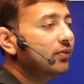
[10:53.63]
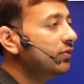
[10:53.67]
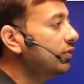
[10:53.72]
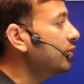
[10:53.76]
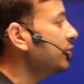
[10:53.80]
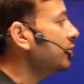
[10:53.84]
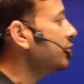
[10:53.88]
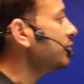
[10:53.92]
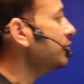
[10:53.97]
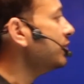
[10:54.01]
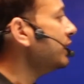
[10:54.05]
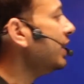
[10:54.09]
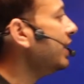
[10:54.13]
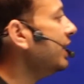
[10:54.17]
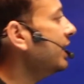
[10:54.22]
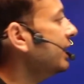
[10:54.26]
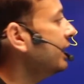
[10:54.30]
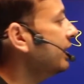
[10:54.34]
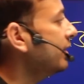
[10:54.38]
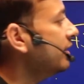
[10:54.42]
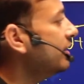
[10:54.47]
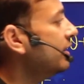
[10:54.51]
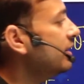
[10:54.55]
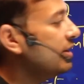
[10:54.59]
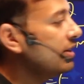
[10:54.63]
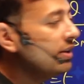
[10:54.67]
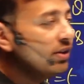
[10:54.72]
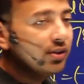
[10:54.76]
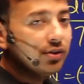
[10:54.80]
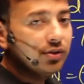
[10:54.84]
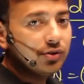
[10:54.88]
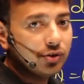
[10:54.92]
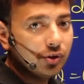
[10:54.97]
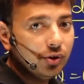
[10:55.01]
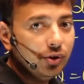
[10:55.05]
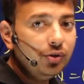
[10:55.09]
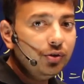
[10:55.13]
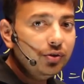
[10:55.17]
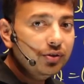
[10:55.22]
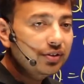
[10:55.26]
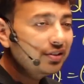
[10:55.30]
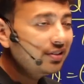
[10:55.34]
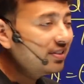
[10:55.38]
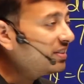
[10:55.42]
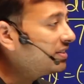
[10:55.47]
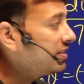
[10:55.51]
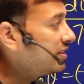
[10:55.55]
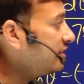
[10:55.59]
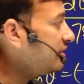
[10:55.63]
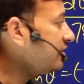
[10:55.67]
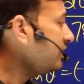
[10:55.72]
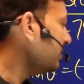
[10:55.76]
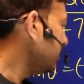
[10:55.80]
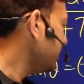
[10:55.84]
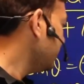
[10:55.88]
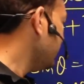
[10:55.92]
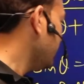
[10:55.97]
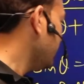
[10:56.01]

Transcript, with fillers: 4 to are 8. So this is